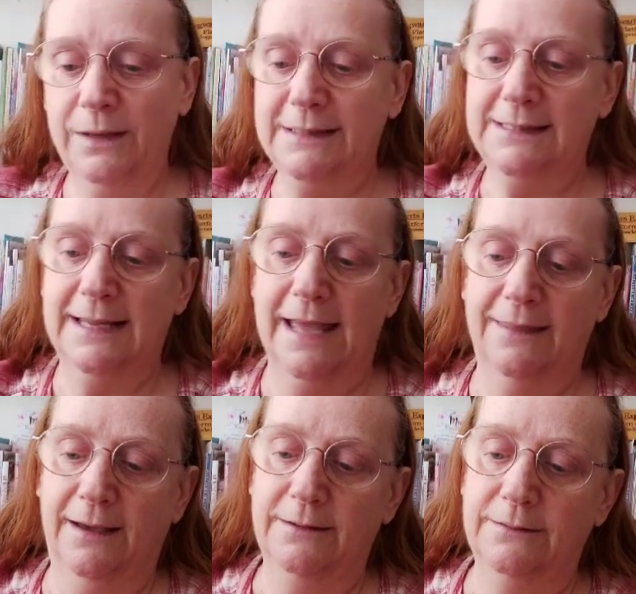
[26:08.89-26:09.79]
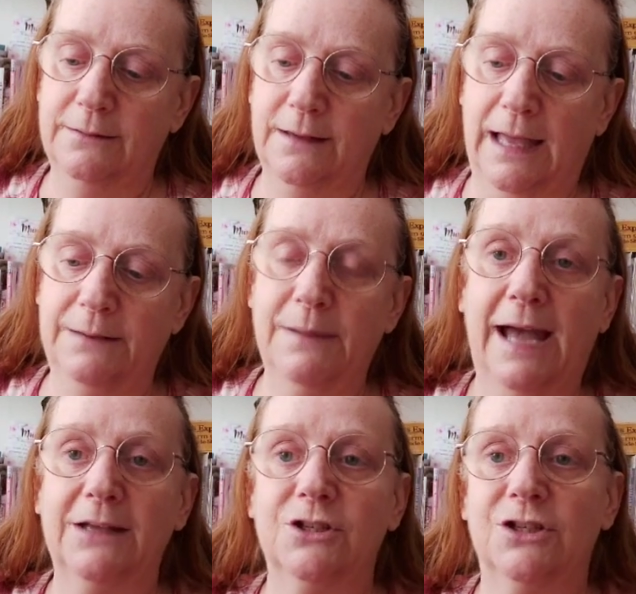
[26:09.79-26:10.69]
going together
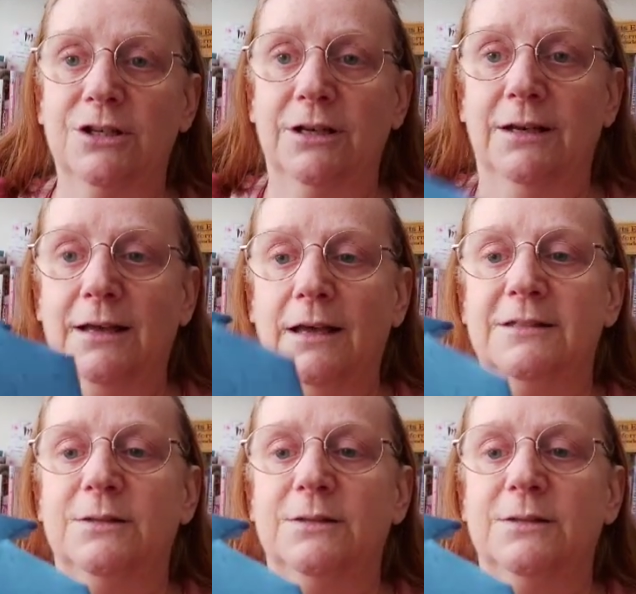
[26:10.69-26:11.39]
and match.